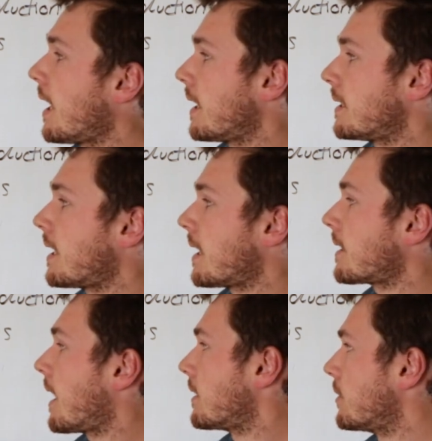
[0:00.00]
and
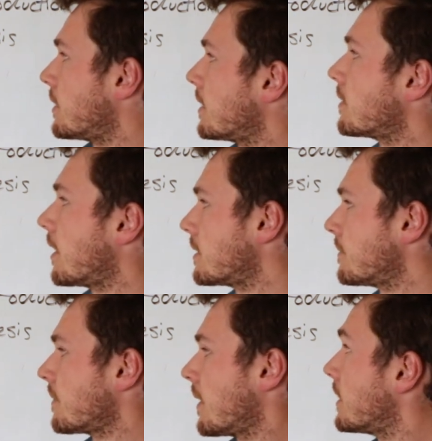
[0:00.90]
get that yield increase.
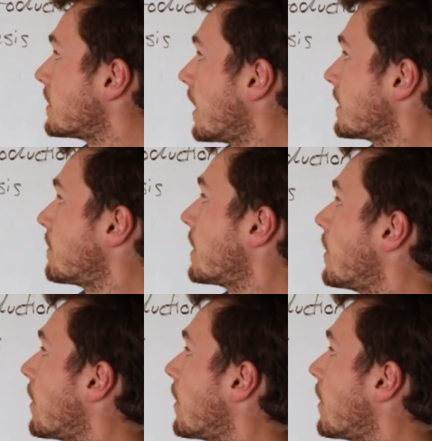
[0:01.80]
So that's a big